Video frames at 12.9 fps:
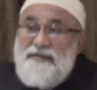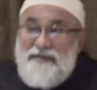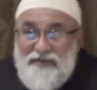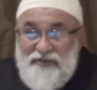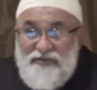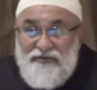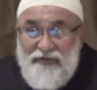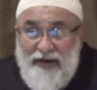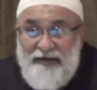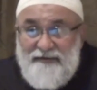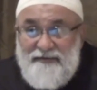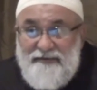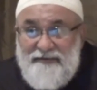
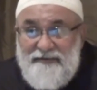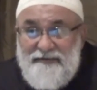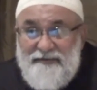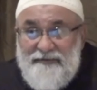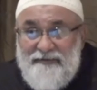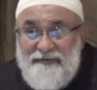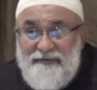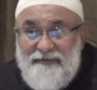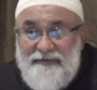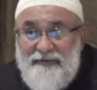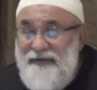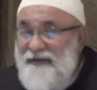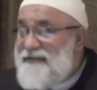Stress
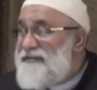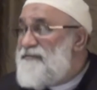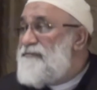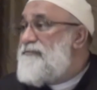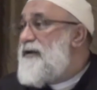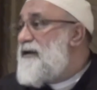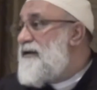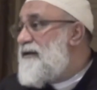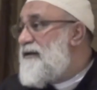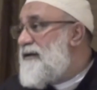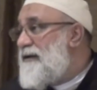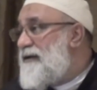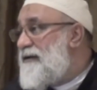is
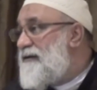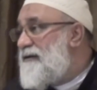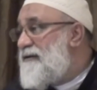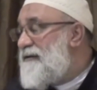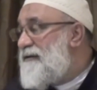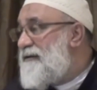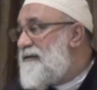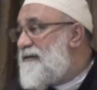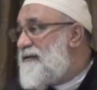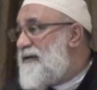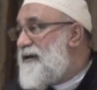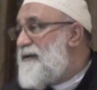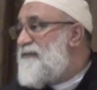medically
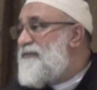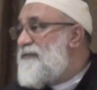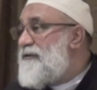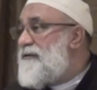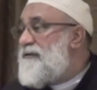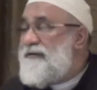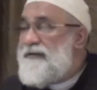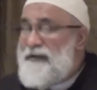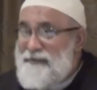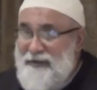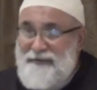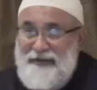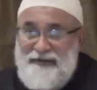harmful.
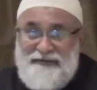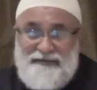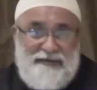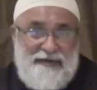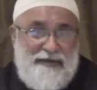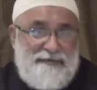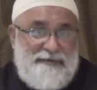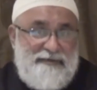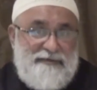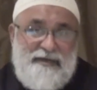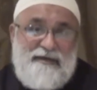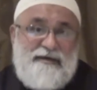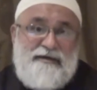Imam alayhi salam says,
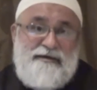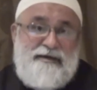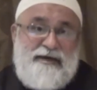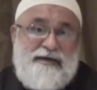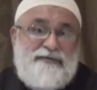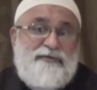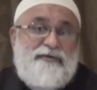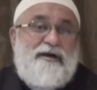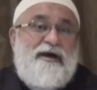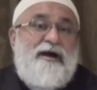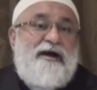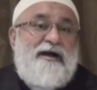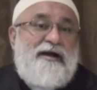Al-qana'atu
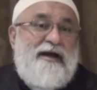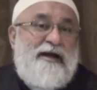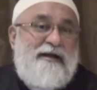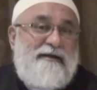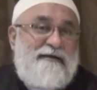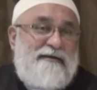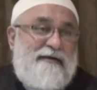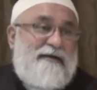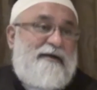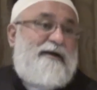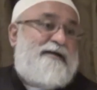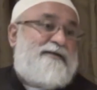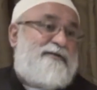raha,
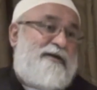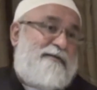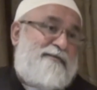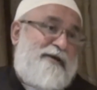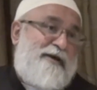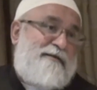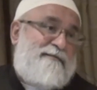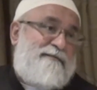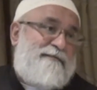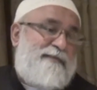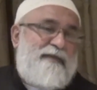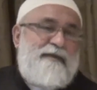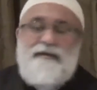rahatul abdan.
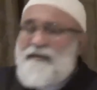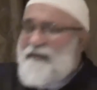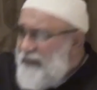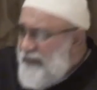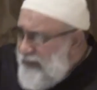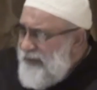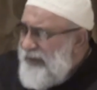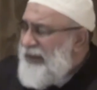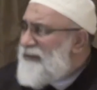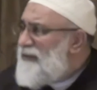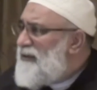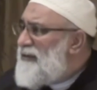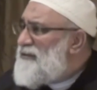
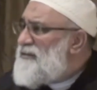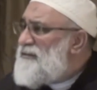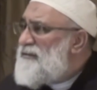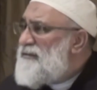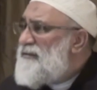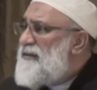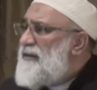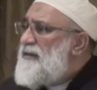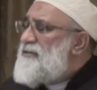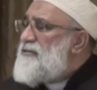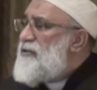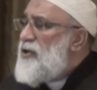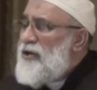And the list
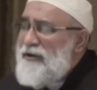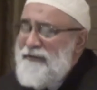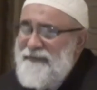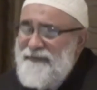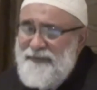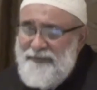is long.